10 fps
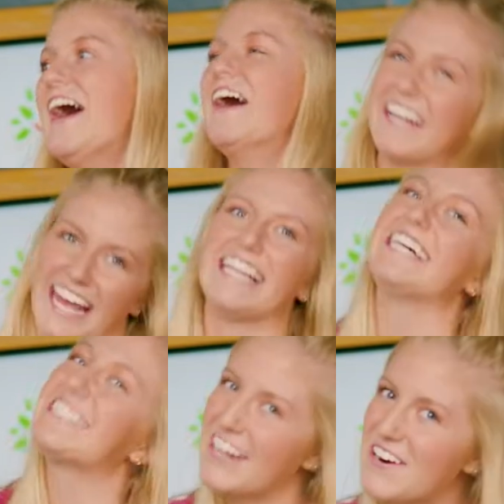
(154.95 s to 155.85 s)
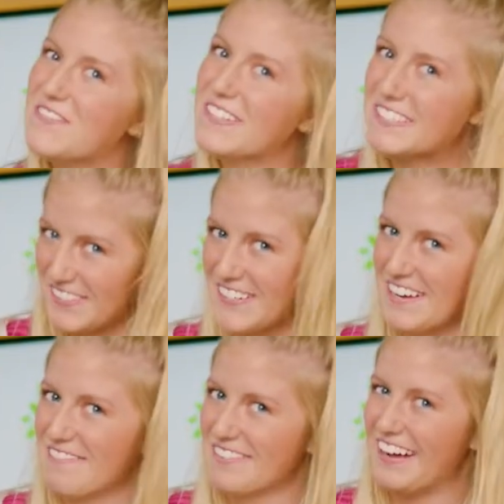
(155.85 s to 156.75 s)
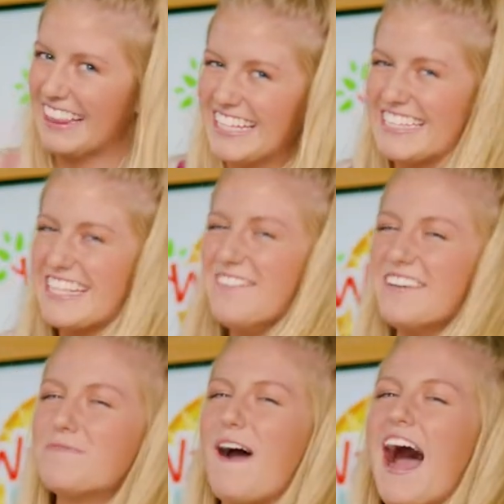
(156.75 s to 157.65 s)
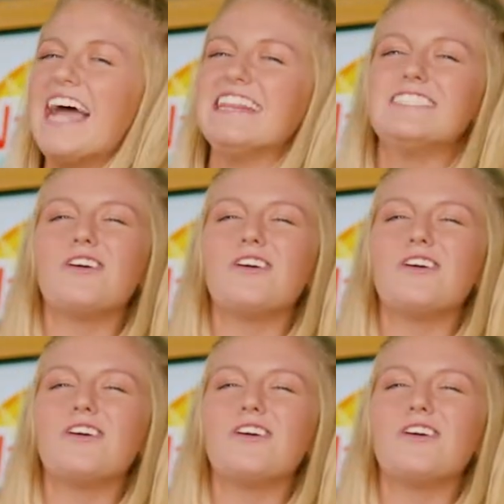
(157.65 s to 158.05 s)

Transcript: Okay, let's open door number one. Let's see what's behind the